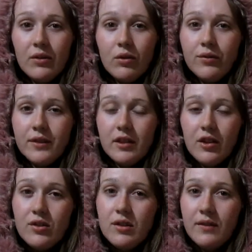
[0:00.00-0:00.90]
off the
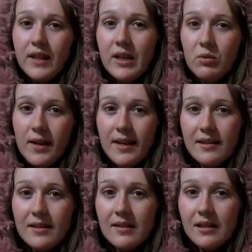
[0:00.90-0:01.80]
coast of Key
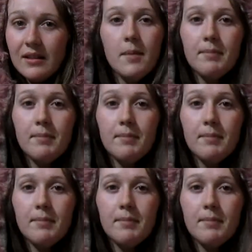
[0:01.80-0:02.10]
West.